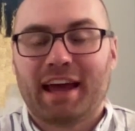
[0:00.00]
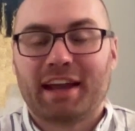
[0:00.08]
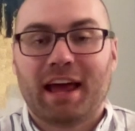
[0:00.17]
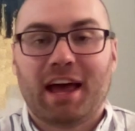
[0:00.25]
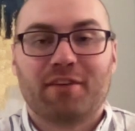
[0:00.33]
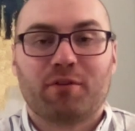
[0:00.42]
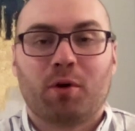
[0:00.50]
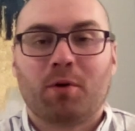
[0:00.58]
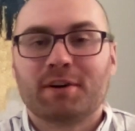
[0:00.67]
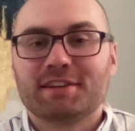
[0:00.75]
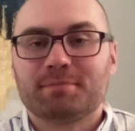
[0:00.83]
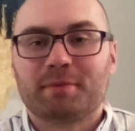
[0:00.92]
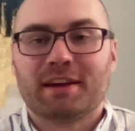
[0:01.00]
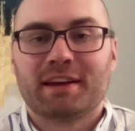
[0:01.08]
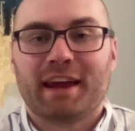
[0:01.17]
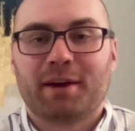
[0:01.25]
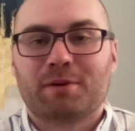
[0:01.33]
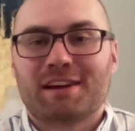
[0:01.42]
and have always been
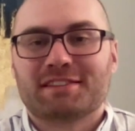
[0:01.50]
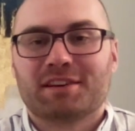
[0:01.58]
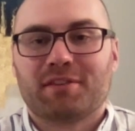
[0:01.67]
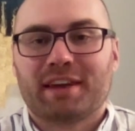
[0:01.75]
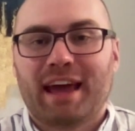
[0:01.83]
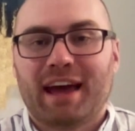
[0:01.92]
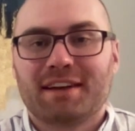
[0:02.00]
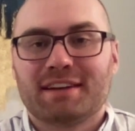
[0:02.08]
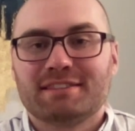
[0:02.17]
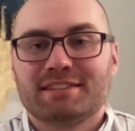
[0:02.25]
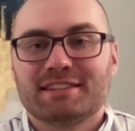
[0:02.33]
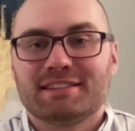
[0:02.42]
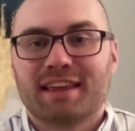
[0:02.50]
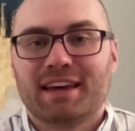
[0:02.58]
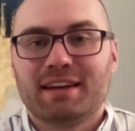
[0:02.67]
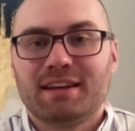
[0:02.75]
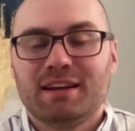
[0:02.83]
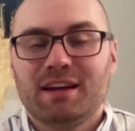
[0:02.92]
a resident of Canada since then,